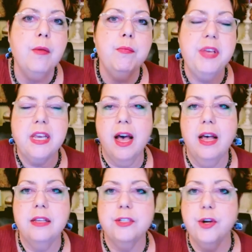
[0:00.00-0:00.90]

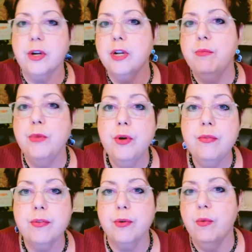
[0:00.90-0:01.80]
because you're going to
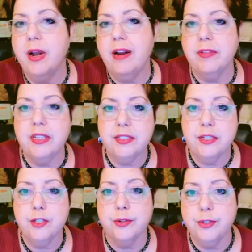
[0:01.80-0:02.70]
move through whatever this
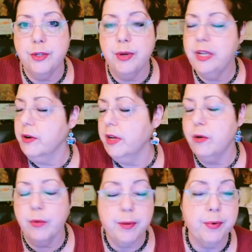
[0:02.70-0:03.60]
is you're doing. You're going
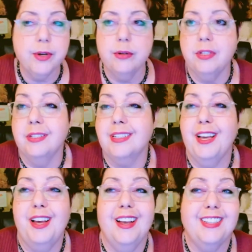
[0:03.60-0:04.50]
to reproduce.
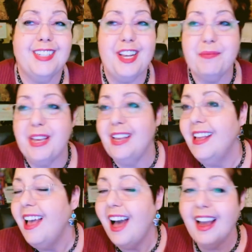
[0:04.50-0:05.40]
It's going to be,
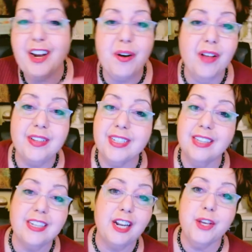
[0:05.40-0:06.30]
I know all this
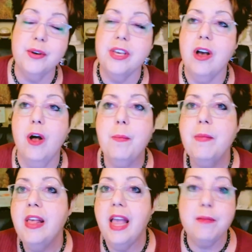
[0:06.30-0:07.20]
sounds kind of kooky, y'all,
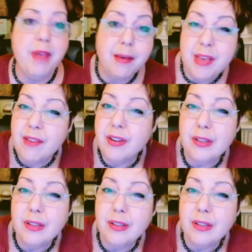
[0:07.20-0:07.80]
and maybe even a